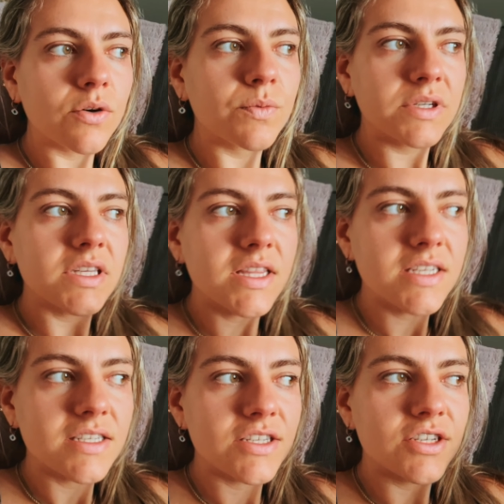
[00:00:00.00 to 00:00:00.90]
really,
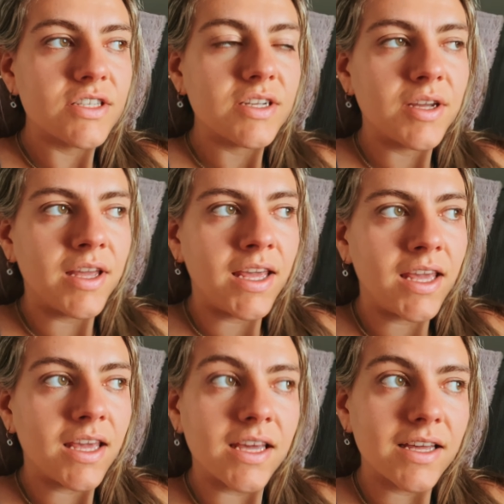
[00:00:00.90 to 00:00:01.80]
this is just
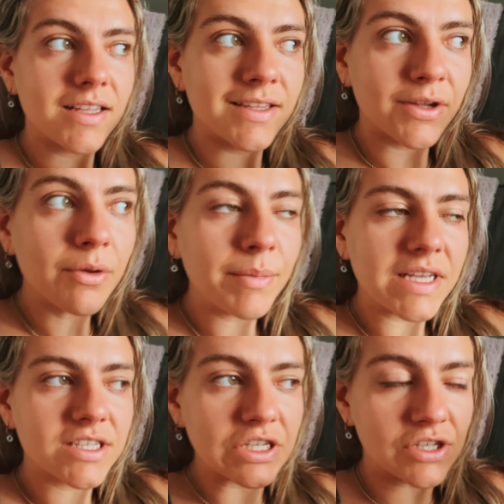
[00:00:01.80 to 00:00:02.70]
a little
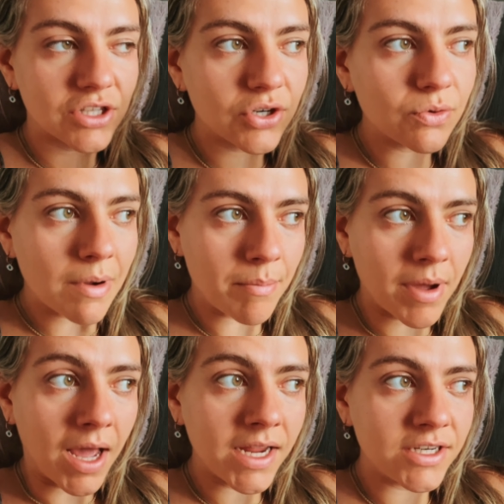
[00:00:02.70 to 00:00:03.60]
message, a little
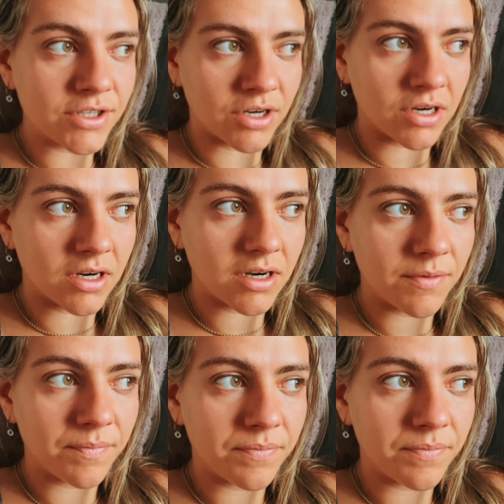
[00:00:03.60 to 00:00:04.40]
reminder